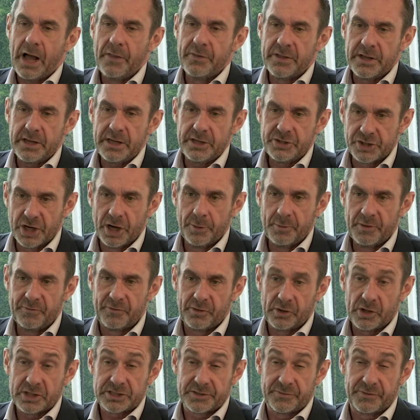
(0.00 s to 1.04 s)
the German
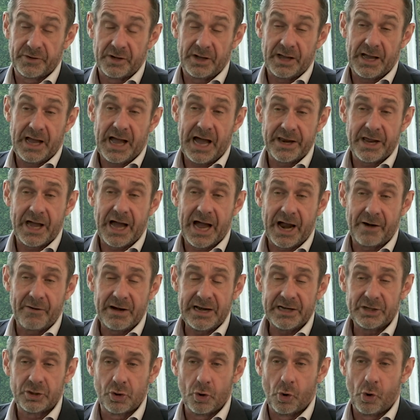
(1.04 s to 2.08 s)
philosopher Hannah
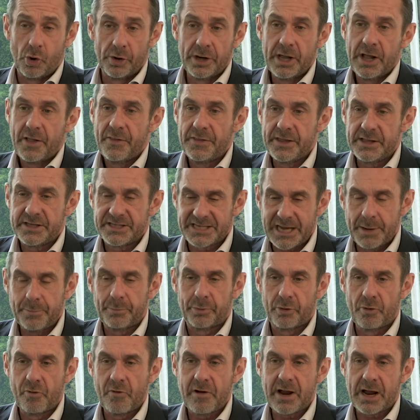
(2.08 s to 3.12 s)
Arendt called the
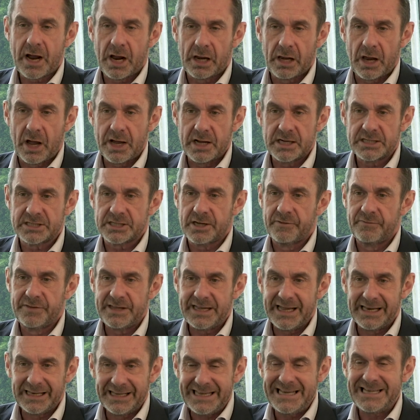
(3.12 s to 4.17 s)
temporary alliance of
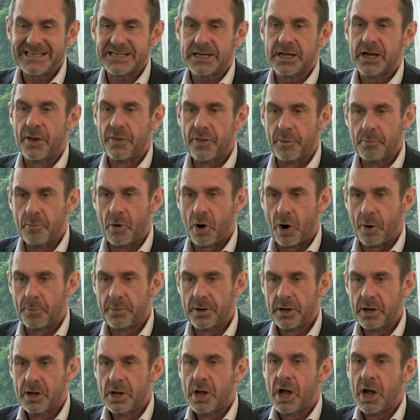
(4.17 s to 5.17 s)
the elite and the mob.